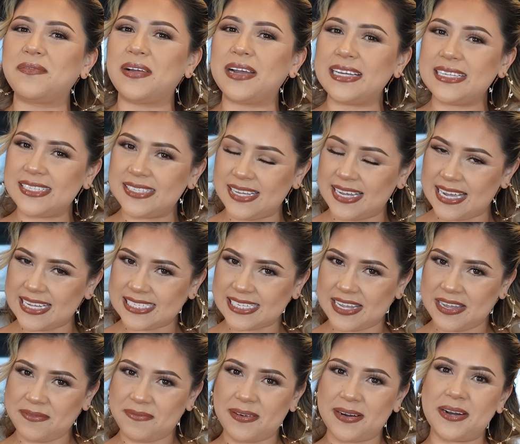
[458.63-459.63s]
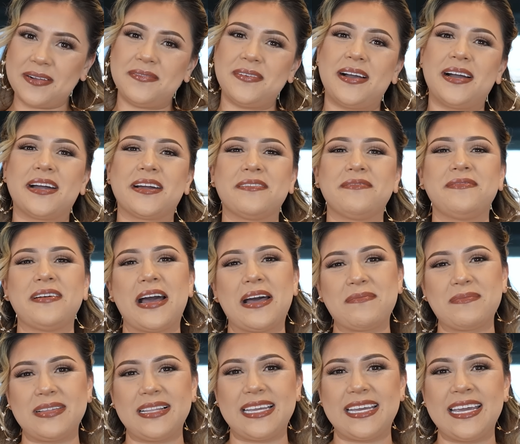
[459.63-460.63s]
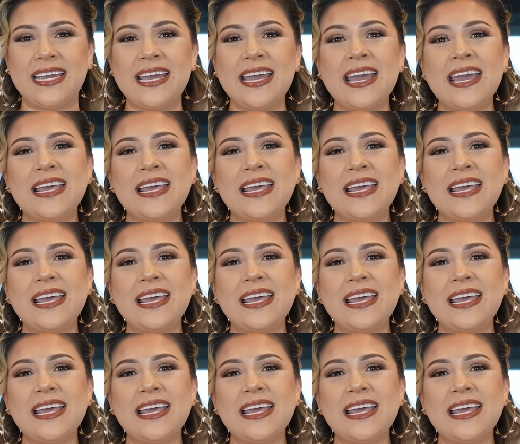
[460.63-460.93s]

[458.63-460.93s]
button so you guys keep part of our family.